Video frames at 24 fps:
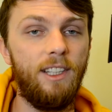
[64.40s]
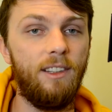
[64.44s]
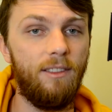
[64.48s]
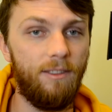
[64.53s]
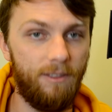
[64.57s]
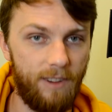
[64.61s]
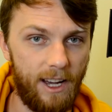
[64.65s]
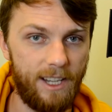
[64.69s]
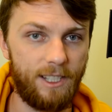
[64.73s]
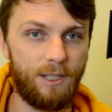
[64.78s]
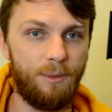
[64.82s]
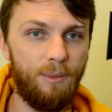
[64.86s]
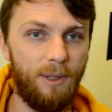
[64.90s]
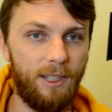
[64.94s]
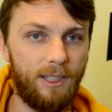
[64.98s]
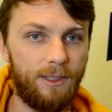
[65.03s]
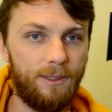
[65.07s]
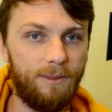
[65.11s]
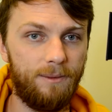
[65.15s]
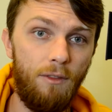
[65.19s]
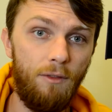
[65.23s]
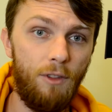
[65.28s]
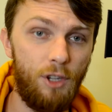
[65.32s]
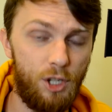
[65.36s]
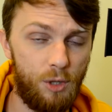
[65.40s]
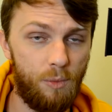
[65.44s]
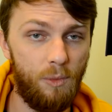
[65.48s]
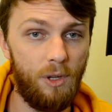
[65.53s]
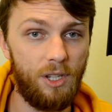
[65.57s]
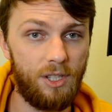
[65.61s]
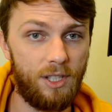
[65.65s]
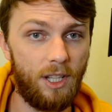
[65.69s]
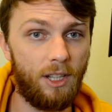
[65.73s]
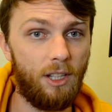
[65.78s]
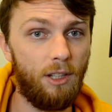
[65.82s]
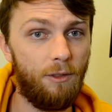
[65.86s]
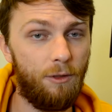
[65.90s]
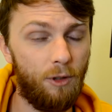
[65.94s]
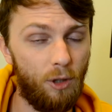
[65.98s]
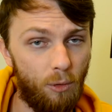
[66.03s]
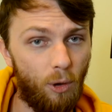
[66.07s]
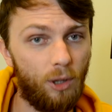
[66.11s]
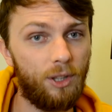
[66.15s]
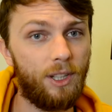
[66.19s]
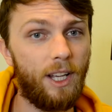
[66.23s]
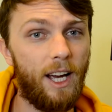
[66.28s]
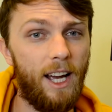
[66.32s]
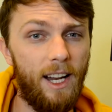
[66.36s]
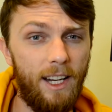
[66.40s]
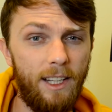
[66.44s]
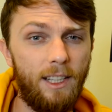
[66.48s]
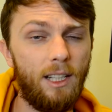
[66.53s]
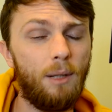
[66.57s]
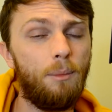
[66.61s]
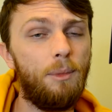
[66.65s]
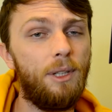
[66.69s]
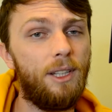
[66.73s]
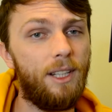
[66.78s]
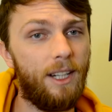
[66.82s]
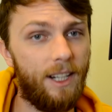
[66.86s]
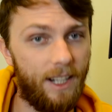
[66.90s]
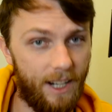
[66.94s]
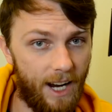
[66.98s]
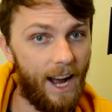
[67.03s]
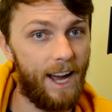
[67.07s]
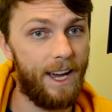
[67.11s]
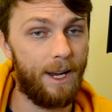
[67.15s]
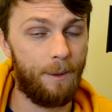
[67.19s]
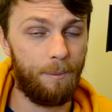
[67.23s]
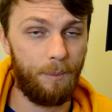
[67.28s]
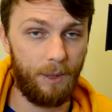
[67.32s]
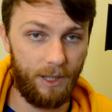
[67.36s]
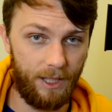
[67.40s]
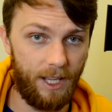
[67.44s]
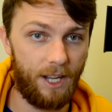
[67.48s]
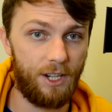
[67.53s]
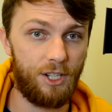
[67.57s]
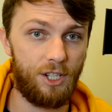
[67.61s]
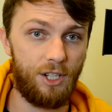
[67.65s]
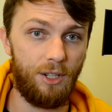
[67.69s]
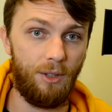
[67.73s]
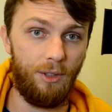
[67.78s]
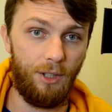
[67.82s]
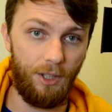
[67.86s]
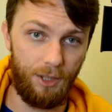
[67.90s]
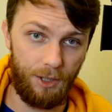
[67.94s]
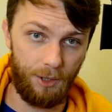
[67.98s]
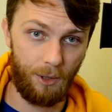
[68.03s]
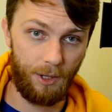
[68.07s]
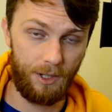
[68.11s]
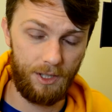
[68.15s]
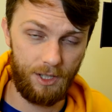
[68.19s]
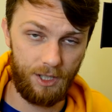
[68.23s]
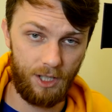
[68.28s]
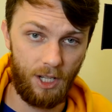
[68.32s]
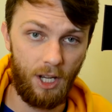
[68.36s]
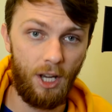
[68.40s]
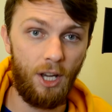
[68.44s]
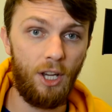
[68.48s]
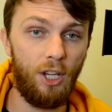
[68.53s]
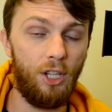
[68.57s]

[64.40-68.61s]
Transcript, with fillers: investment, which means that if you want a little bit higher potential returns,